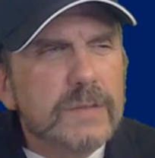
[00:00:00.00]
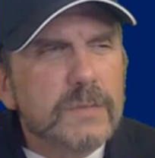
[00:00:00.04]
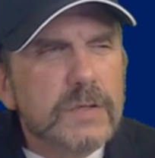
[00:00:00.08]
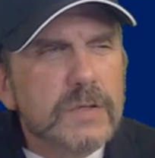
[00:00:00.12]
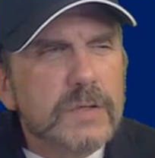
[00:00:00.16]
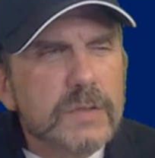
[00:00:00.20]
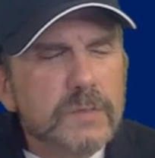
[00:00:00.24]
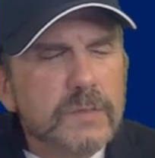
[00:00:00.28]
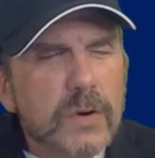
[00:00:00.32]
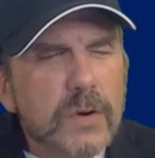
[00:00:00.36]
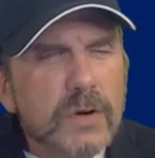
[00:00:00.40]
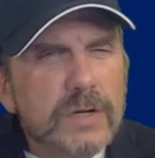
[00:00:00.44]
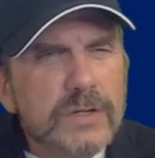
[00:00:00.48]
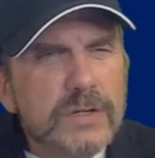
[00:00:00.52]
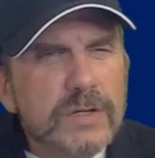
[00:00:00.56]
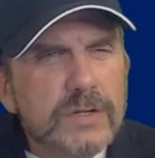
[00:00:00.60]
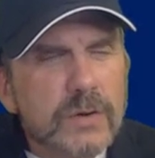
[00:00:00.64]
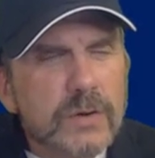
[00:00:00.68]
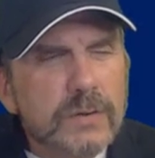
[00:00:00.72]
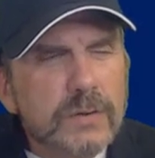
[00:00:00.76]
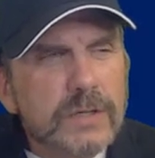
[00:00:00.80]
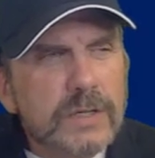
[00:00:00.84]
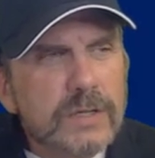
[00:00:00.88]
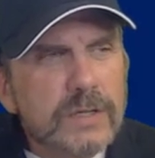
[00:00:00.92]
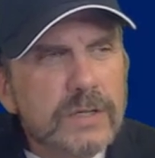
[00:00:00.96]
but Spark is
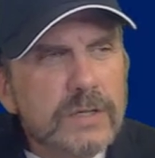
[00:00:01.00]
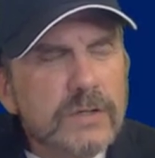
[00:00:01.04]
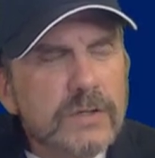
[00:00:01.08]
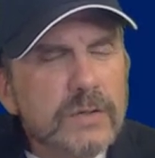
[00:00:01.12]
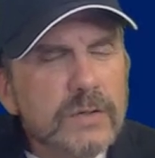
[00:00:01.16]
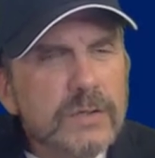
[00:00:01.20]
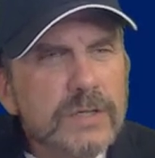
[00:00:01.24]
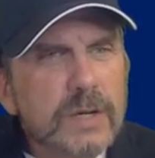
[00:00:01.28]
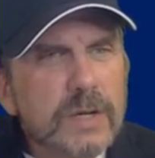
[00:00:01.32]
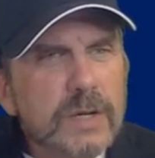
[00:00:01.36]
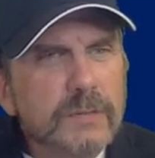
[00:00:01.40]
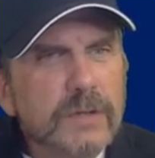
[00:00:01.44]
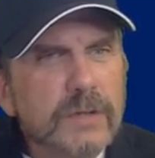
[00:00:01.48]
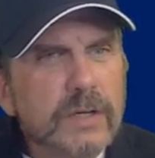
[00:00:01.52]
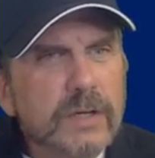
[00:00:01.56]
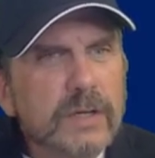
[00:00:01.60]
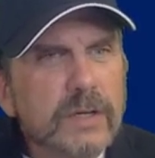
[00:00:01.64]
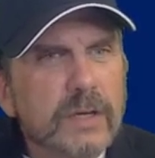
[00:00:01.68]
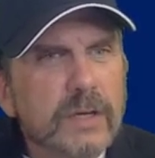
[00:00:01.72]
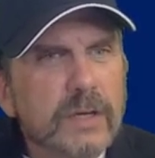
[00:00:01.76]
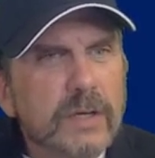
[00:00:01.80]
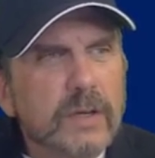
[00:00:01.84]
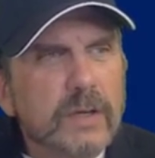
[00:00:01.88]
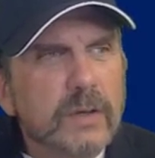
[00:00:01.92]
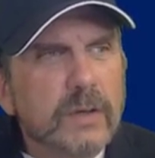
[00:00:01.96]
only going to do
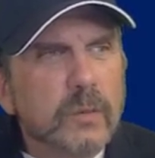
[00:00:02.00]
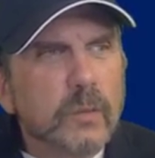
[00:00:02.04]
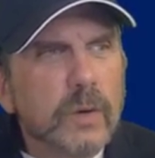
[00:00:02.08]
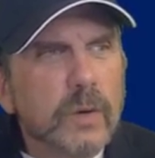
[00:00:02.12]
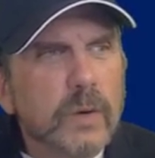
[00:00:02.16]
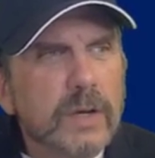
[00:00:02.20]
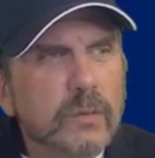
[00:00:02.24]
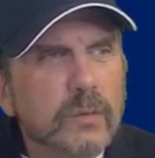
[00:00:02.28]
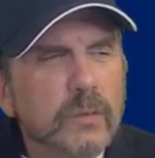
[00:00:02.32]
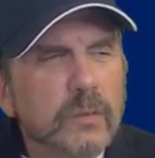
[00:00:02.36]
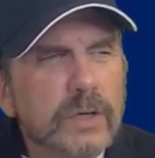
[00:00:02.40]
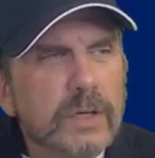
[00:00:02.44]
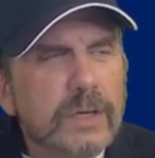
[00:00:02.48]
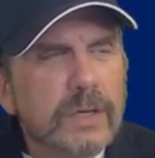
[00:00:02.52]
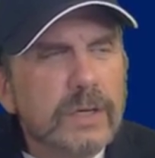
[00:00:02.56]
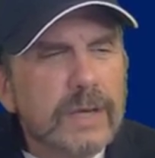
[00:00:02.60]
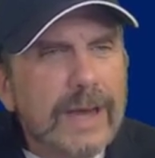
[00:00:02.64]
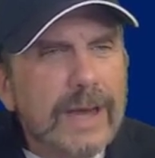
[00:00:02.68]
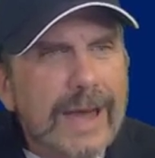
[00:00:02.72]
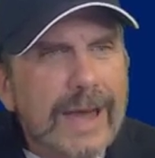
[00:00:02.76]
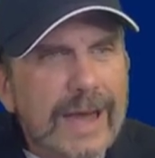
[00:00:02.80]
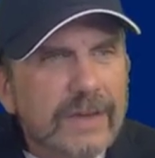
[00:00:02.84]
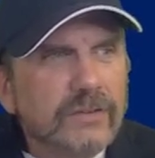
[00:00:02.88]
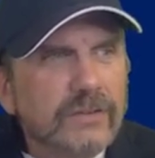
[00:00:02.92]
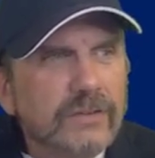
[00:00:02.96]
something when we
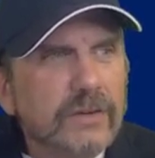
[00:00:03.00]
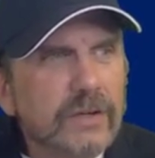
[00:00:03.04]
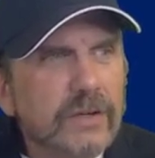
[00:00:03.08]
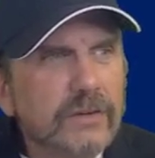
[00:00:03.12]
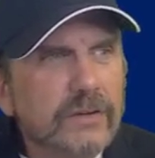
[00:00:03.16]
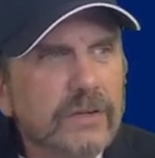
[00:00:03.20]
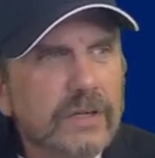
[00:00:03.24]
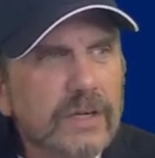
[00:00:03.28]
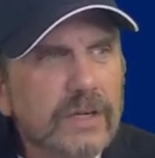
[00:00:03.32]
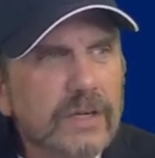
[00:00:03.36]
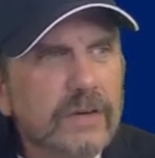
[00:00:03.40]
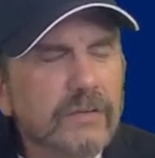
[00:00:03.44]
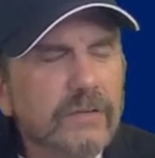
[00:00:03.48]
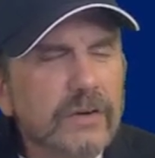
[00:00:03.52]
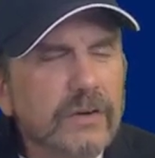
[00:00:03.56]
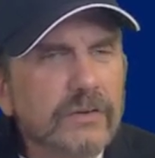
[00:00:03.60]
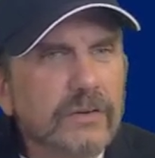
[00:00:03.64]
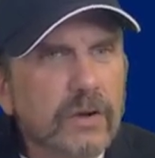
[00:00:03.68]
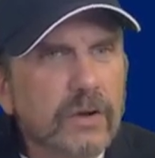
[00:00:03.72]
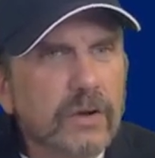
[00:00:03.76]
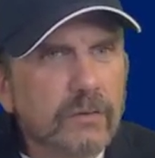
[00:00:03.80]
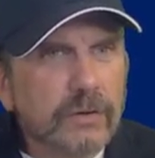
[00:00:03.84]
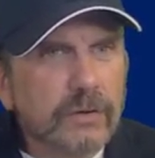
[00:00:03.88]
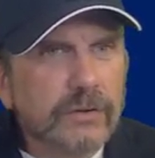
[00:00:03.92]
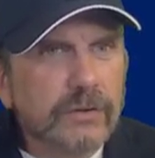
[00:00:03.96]
ask it to give
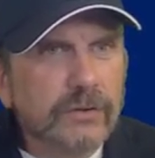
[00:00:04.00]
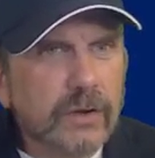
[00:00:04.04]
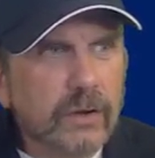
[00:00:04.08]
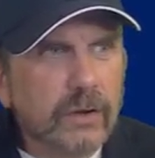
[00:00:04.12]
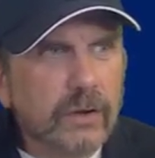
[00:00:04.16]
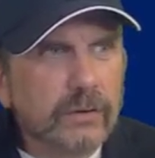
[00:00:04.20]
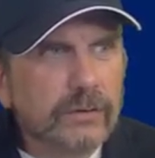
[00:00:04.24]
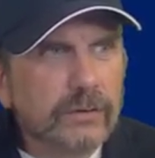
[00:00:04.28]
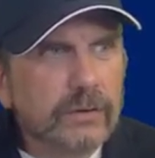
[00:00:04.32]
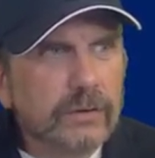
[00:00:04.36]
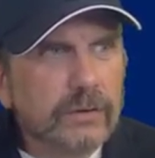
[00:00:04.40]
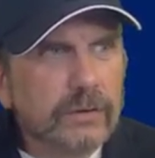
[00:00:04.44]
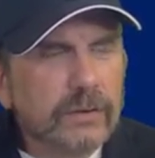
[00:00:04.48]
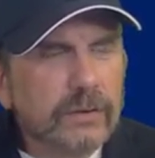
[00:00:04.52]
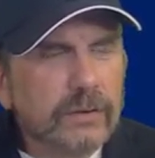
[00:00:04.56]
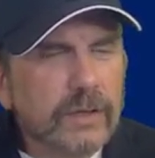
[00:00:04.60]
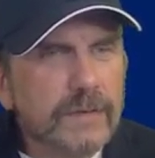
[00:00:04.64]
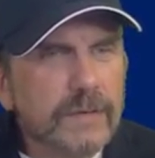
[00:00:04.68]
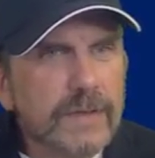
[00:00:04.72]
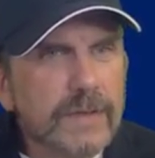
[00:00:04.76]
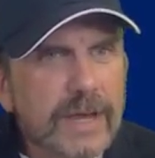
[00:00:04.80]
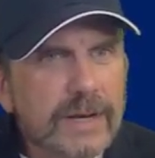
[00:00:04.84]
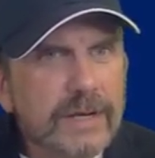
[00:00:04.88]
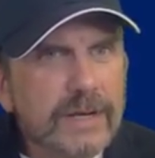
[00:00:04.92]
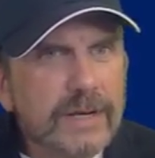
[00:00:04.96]
us a result,
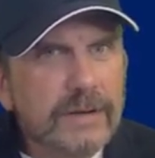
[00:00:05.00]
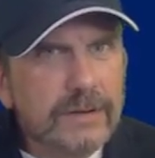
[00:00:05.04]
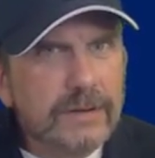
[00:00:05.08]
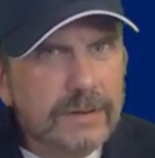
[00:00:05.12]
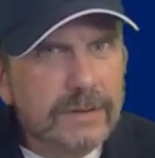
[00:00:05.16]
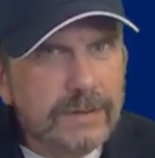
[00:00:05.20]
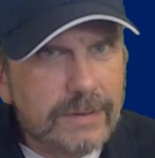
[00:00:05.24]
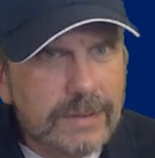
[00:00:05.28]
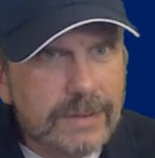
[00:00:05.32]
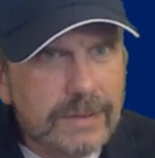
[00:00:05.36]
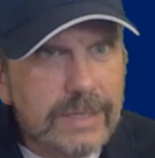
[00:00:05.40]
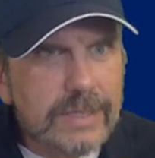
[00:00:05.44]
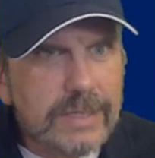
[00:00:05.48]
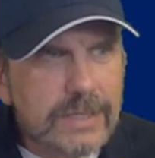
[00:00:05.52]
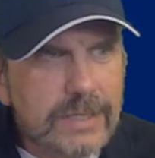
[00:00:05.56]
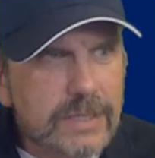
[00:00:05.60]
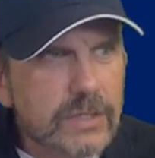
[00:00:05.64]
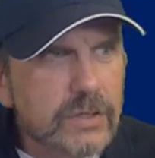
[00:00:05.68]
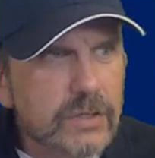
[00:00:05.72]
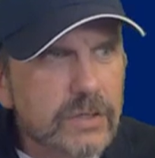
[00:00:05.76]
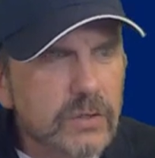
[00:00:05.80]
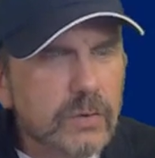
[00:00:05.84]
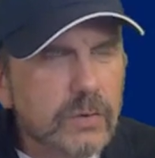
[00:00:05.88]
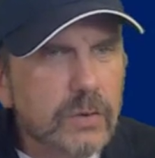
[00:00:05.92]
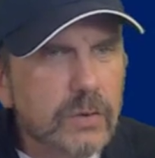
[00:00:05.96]
and then it needs
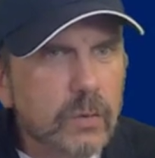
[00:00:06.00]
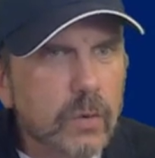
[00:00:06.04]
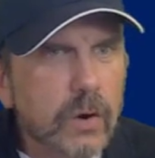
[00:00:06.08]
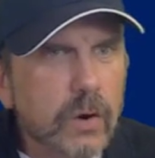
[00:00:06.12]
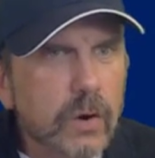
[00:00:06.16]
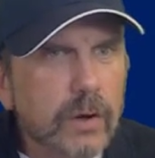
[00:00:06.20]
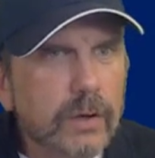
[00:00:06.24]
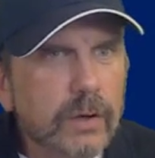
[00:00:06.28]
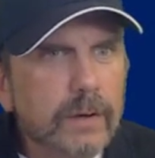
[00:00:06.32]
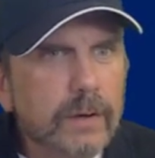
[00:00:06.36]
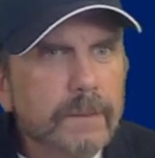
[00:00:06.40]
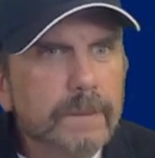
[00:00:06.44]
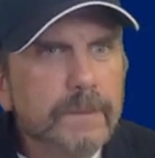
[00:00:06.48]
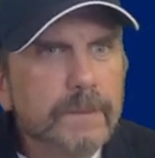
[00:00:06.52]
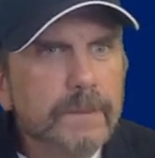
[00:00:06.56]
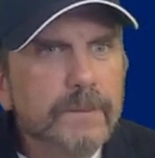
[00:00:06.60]
to do the work.